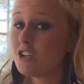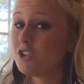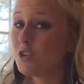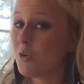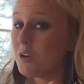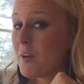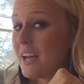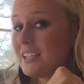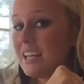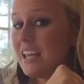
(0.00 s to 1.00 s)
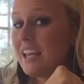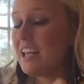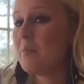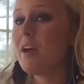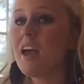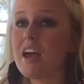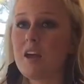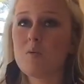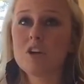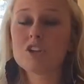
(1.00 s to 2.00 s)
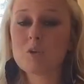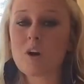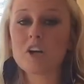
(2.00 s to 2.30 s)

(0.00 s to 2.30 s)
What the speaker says: join my team, and wondering why